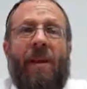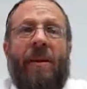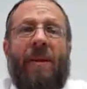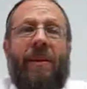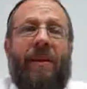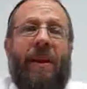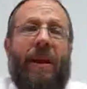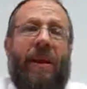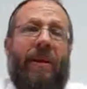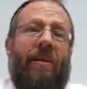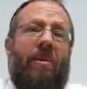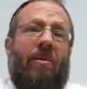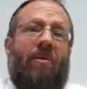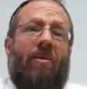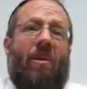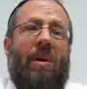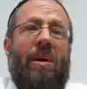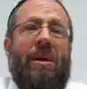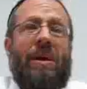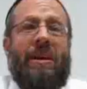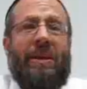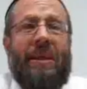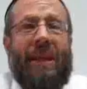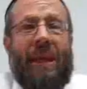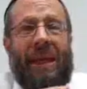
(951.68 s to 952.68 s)
then
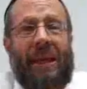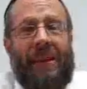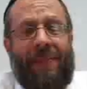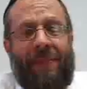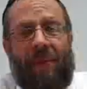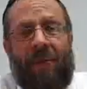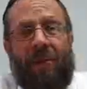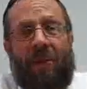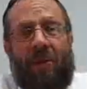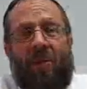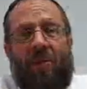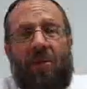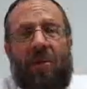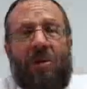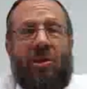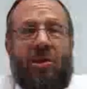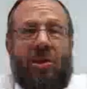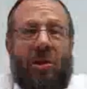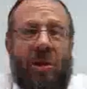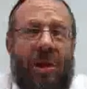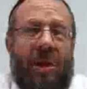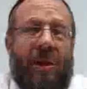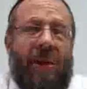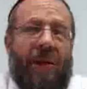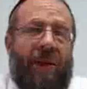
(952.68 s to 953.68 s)
one is able to
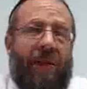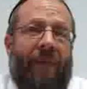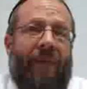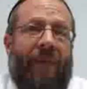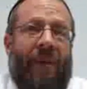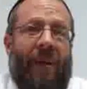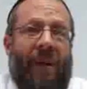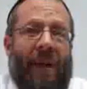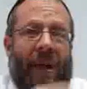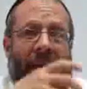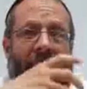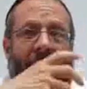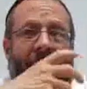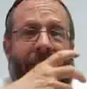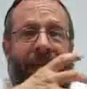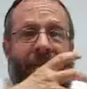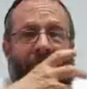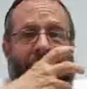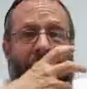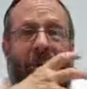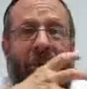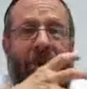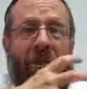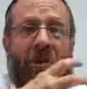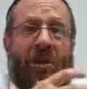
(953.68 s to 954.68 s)
achieve a
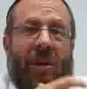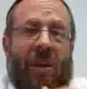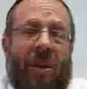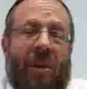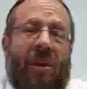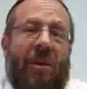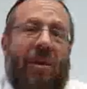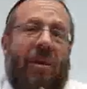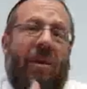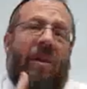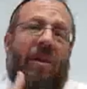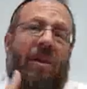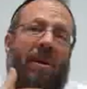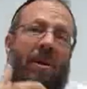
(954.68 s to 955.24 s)
vision